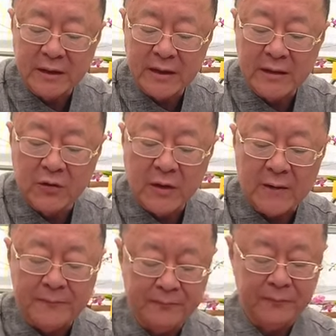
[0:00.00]
in the
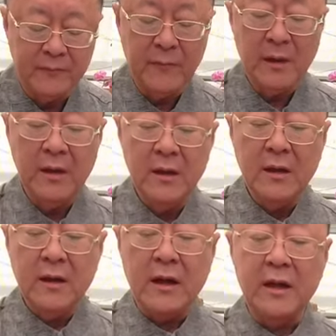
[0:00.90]
crown,
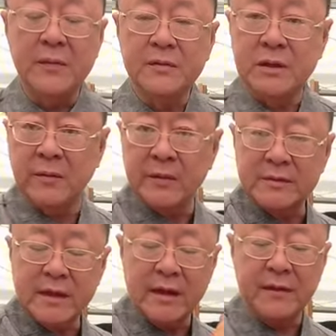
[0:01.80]
and I set them
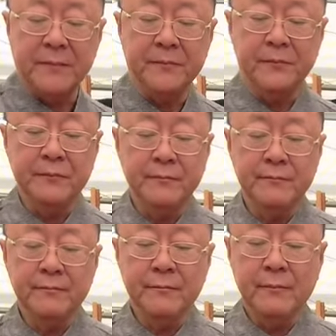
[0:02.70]
aside,
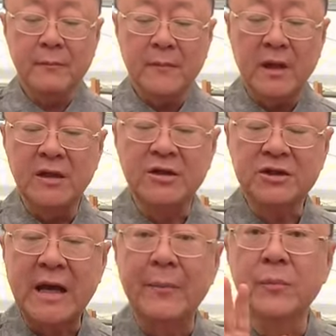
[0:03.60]
and
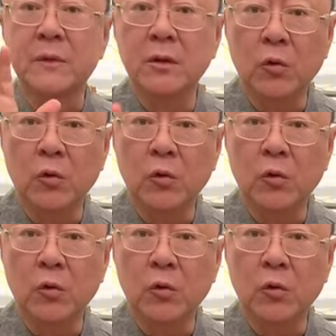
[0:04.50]
stop the